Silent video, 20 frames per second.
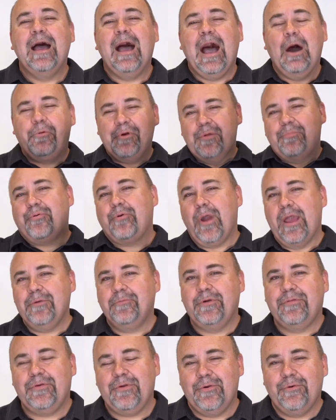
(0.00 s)
I want to pray
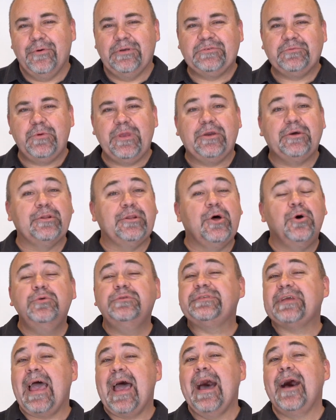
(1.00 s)
with you as we
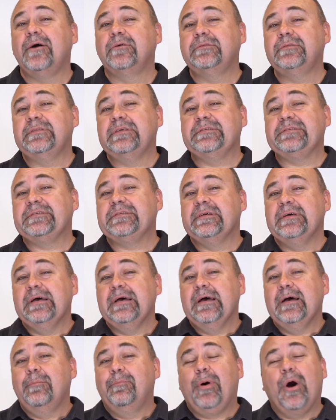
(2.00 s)
close out this
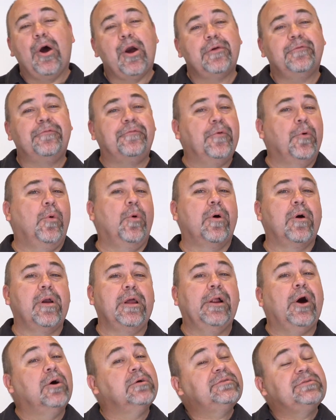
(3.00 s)
part four
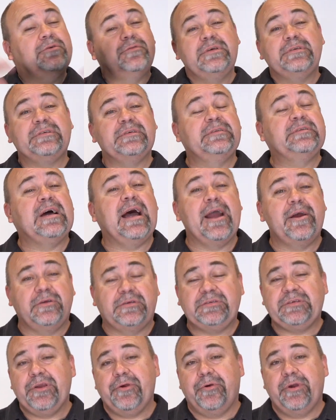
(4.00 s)
and also this entire
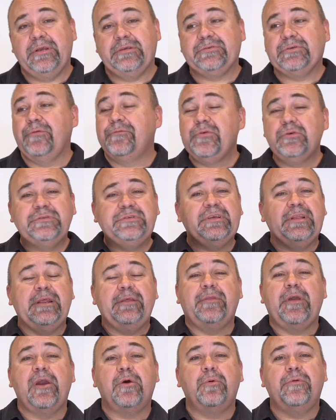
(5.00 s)
series. So if you're
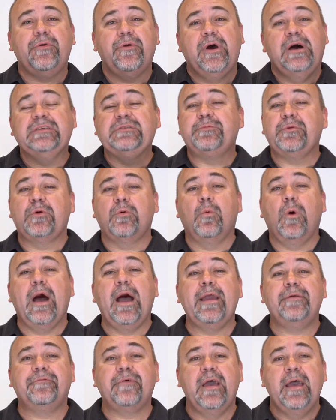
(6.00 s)
sitting there with your husband or
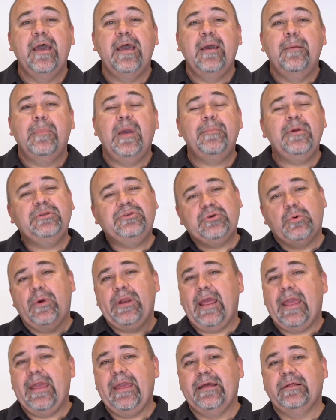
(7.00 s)
wife, maybe
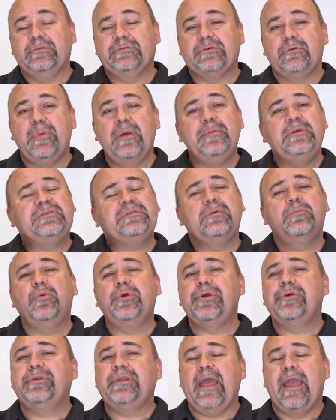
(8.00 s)
join hands, or maybe
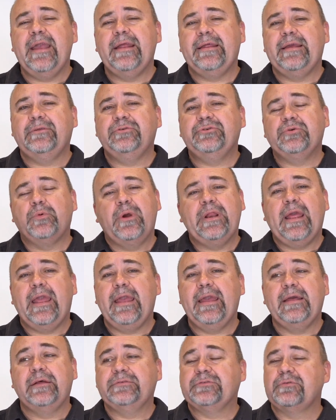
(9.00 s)
someone you're dating, join
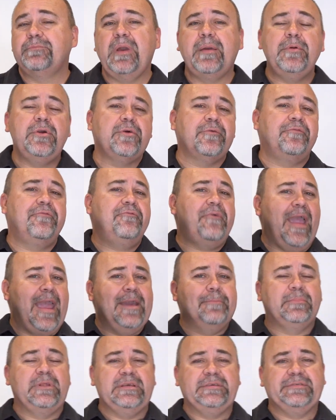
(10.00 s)
hands, or maybe your
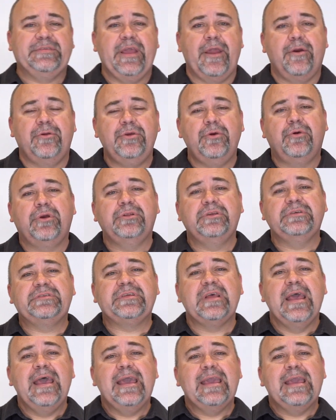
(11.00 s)
family's there and you can just